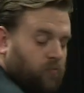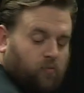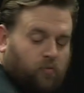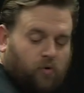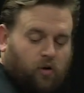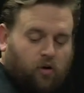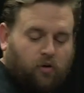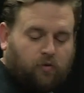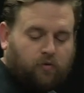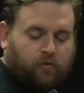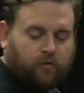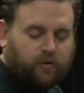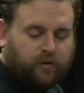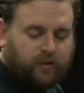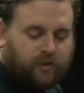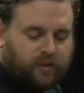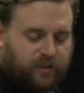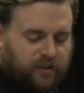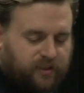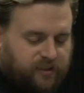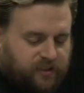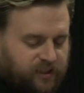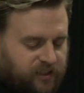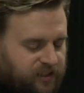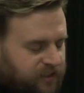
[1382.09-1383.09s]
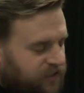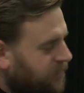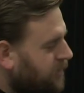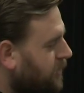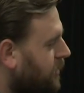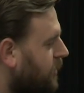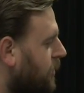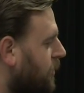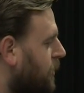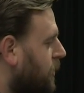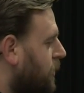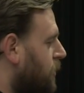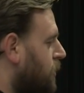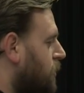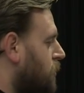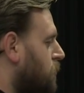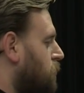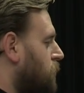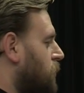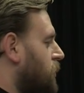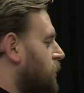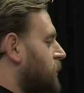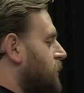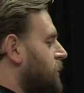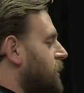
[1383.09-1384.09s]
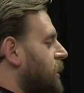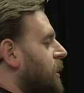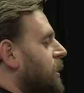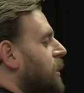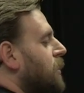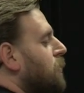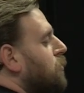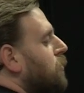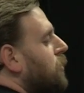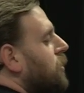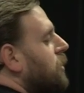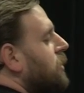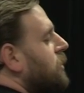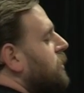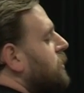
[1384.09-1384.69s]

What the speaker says: off in the distance. But in a second, we're going to